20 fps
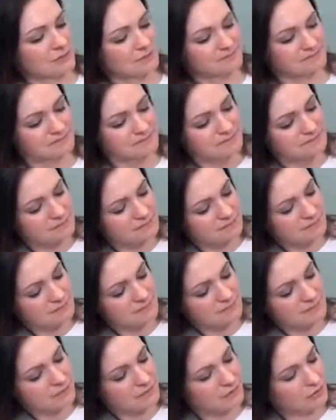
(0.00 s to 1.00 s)
So
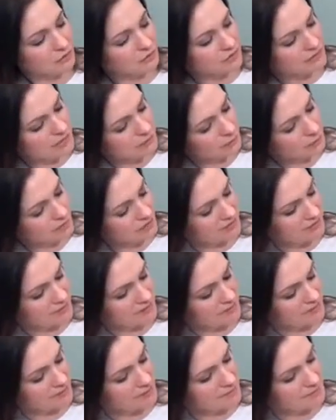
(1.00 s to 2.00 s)
their theme
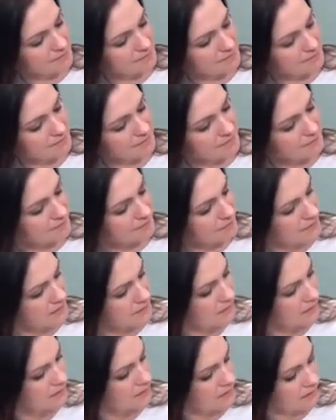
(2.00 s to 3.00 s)
was, um,
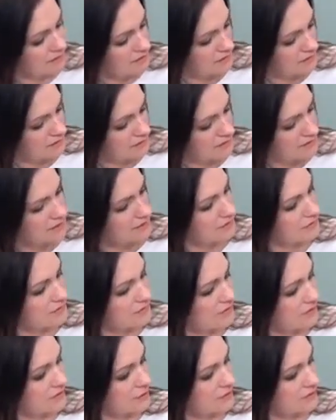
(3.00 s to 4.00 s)
let me
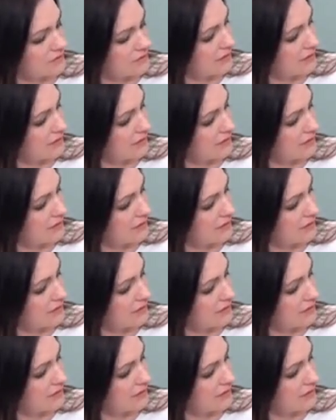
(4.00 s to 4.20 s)
see, it